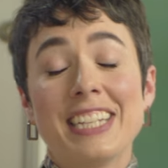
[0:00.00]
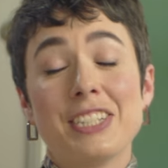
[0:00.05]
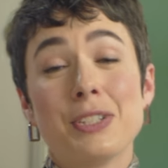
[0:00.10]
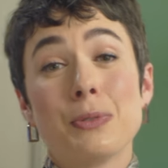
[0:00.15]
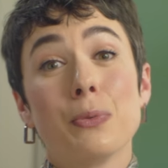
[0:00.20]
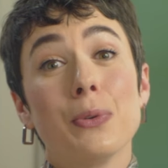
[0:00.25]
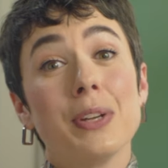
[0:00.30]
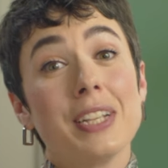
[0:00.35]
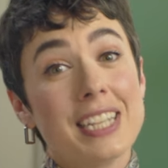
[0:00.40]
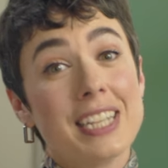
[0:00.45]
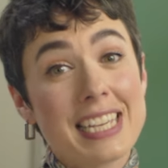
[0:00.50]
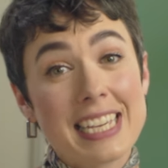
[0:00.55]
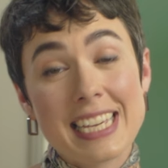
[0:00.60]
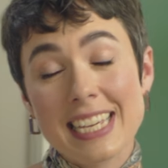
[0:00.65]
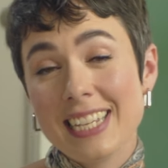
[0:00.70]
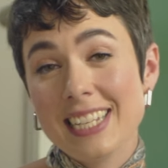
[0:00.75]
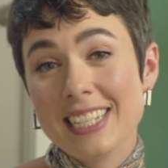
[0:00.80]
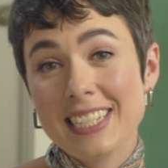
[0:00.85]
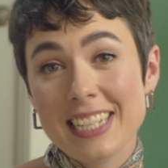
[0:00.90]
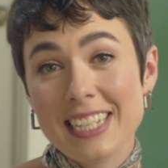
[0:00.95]
It's really
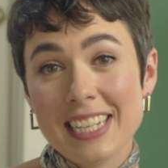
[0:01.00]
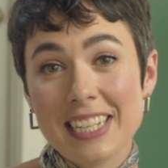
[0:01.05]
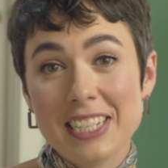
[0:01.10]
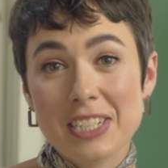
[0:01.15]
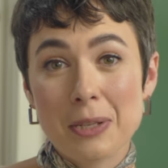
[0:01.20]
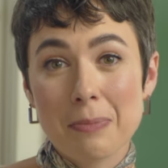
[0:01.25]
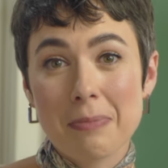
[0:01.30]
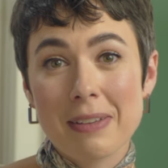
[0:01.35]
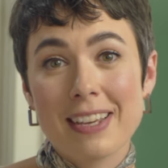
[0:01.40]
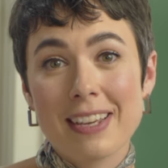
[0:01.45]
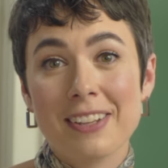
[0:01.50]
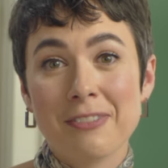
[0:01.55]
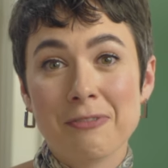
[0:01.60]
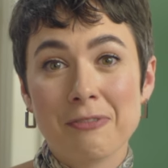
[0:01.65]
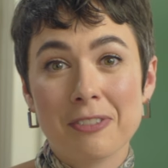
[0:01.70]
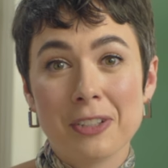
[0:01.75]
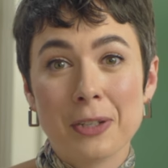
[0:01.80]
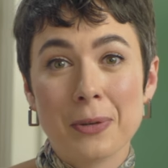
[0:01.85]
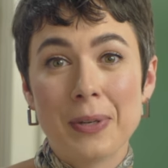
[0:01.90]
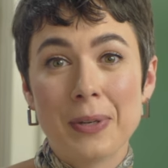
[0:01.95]
easy to be
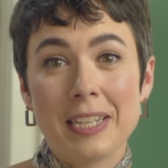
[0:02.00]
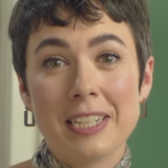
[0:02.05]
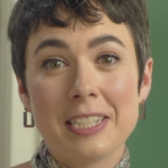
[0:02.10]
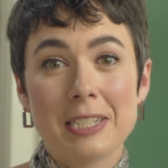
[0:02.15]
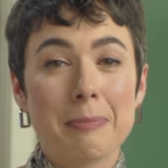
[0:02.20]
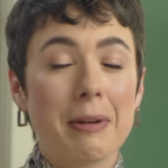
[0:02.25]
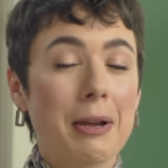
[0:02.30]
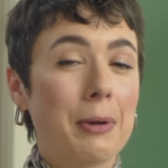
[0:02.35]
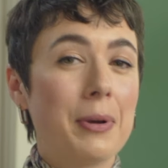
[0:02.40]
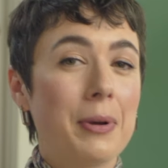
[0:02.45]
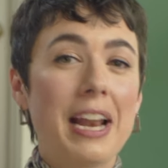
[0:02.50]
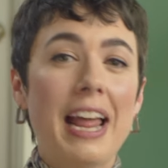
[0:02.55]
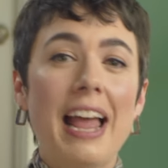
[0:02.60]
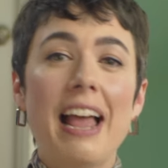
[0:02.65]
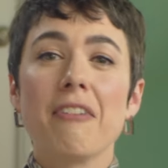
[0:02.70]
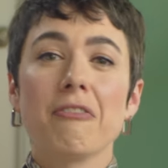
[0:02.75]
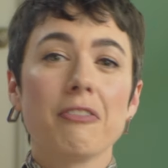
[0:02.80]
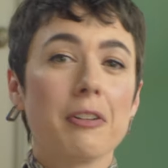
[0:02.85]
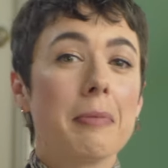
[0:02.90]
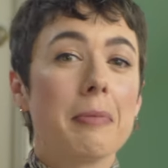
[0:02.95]
influenced by what
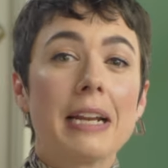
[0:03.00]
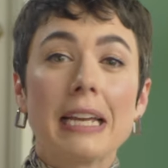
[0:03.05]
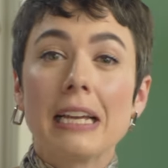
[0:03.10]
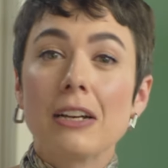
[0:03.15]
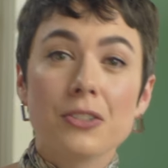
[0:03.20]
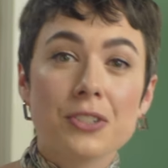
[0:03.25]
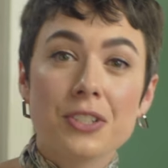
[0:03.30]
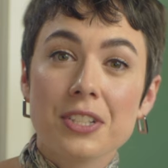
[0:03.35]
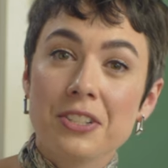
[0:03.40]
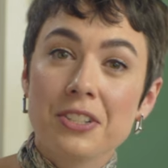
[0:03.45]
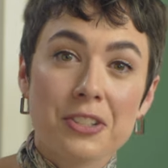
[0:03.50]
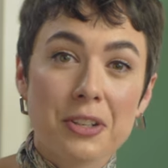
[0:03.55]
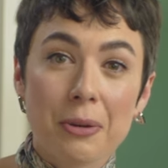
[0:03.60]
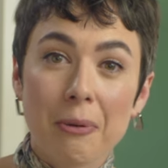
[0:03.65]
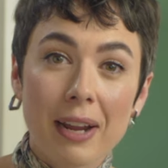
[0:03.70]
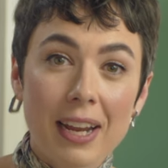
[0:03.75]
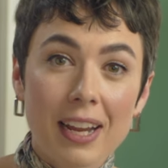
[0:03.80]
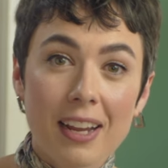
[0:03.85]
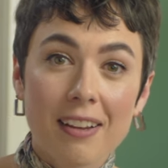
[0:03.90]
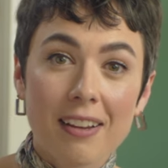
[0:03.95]
everybody else is
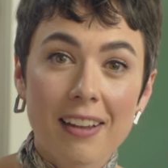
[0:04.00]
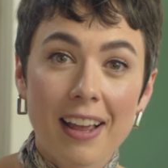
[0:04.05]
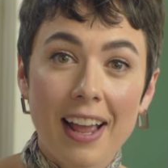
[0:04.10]
doing.